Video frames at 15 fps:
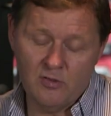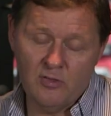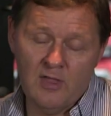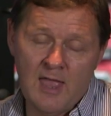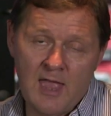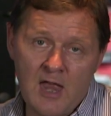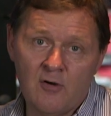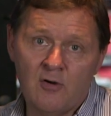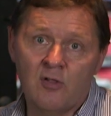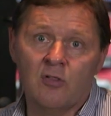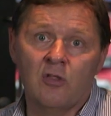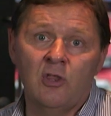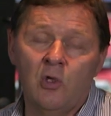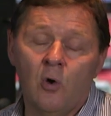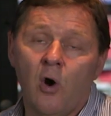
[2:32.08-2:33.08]
are the areas
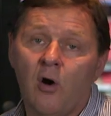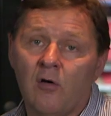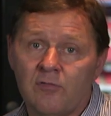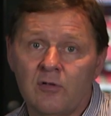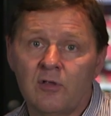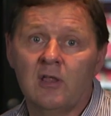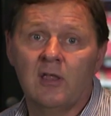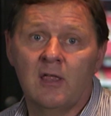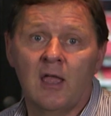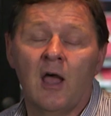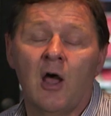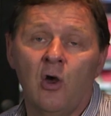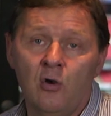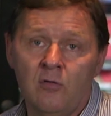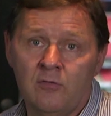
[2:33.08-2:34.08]
that you often
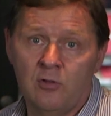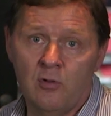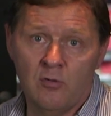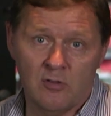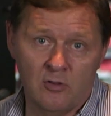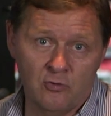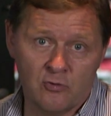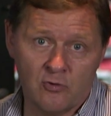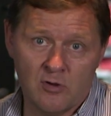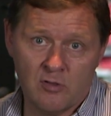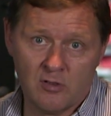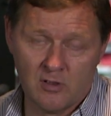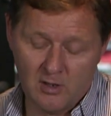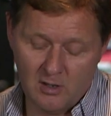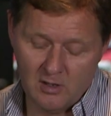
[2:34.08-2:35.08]
get overuse
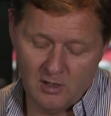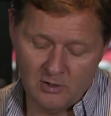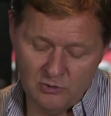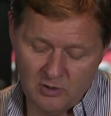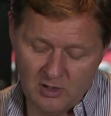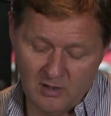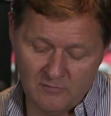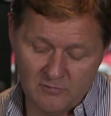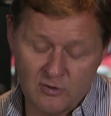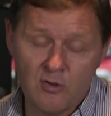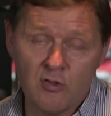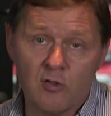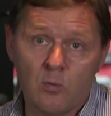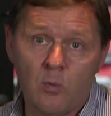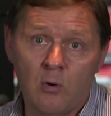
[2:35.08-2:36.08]
injuries and you get a very
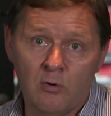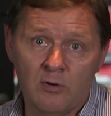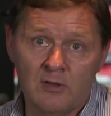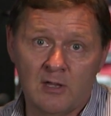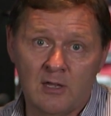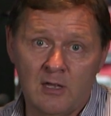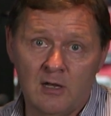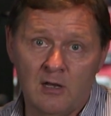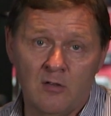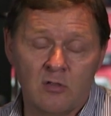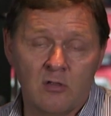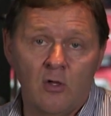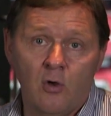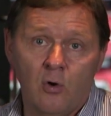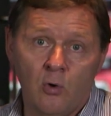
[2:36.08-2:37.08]
swollen
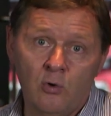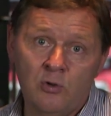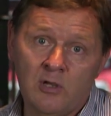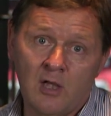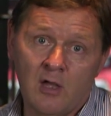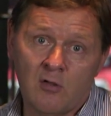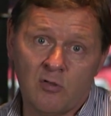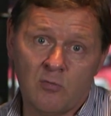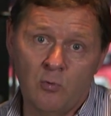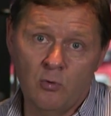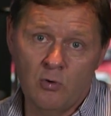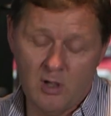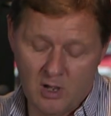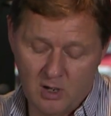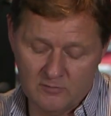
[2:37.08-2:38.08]
Achilles or you get a small
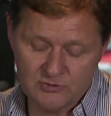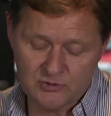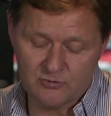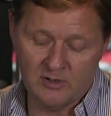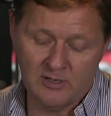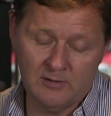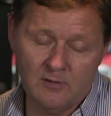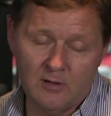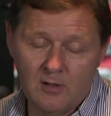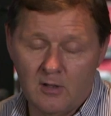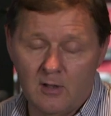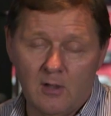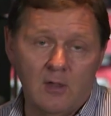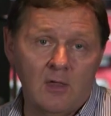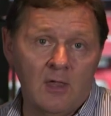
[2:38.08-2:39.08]
calf strain.
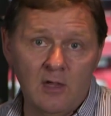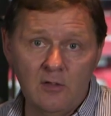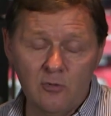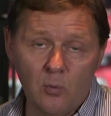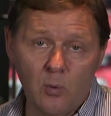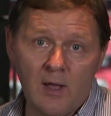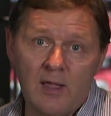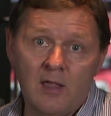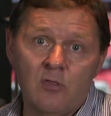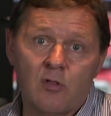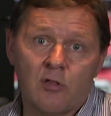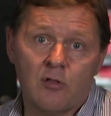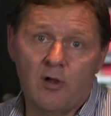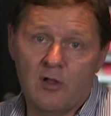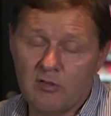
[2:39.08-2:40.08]
Either way, the
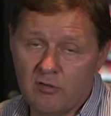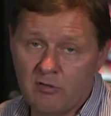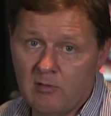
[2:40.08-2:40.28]
signs and